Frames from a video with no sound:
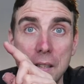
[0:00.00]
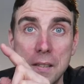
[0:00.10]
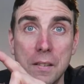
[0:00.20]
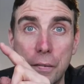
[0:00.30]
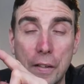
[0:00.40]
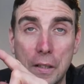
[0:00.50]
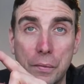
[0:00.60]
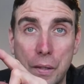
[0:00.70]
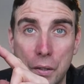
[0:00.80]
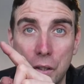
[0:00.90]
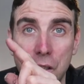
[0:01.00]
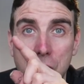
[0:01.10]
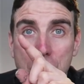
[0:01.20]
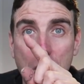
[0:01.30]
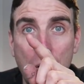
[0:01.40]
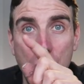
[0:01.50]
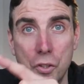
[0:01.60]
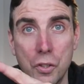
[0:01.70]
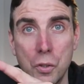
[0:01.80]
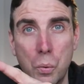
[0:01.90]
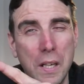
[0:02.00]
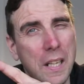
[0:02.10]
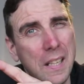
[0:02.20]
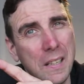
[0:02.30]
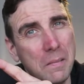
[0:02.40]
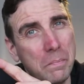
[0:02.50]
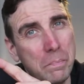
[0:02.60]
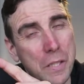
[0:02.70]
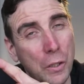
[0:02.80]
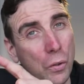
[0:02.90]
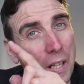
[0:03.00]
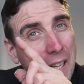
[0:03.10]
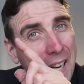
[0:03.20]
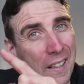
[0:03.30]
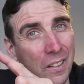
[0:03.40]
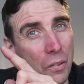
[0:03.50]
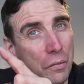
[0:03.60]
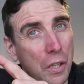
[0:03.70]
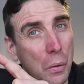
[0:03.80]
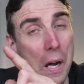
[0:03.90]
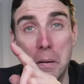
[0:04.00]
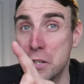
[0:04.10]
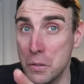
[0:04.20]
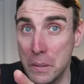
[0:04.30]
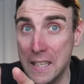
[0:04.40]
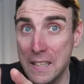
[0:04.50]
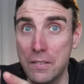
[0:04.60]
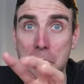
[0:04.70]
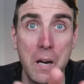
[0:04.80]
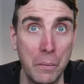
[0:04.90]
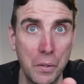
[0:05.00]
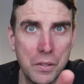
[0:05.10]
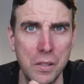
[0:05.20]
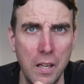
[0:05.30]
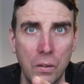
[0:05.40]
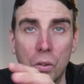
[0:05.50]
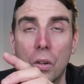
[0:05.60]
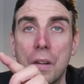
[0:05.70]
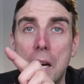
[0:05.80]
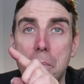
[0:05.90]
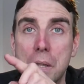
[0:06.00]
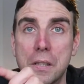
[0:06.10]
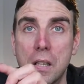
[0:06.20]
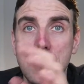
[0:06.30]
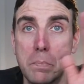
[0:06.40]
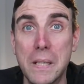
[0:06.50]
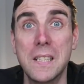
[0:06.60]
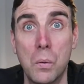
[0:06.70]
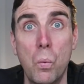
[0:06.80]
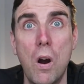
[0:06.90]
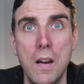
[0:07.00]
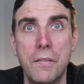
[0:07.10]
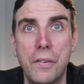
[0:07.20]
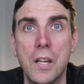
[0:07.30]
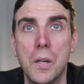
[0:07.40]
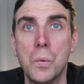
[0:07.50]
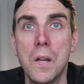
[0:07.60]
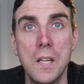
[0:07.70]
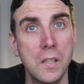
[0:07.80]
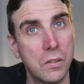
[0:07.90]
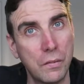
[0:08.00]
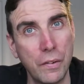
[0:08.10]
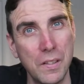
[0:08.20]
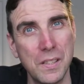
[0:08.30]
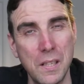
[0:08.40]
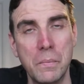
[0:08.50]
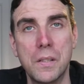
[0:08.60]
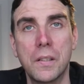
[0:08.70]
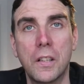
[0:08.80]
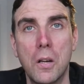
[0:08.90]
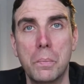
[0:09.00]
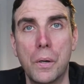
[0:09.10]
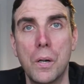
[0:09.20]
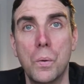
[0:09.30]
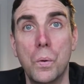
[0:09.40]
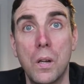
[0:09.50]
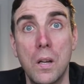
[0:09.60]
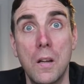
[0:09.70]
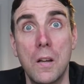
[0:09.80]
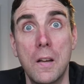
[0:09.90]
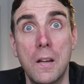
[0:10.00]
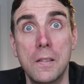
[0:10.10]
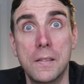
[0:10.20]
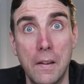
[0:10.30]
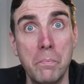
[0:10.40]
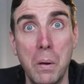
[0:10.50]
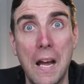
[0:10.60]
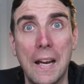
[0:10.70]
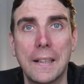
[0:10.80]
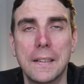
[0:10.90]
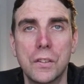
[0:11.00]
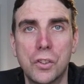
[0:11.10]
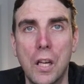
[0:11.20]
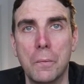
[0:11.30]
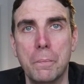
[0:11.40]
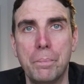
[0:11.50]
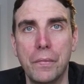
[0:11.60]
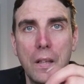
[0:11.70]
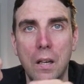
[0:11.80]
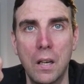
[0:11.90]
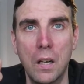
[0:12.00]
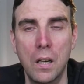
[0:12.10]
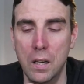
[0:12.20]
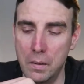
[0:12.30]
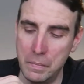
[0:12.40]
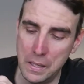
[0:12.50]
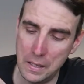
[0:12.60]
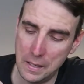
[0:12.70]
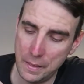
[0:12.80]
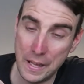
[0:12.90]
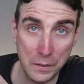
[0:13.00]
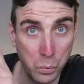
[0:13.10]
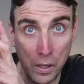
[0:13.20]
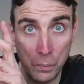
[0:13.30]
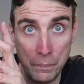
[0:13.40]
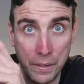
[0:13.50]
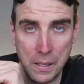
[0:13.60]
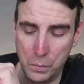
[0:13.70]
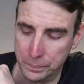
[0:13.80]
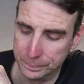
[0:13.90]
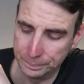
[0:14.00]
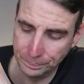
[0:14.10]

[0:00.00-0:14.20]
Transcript: this is a fixed focus, 120 degree angle view, I do believe. I might be slightly wrong on that, but it's, it's basically a wide view. So it's very similar to the GoPro 7 Black. So um, that's why I went with that one.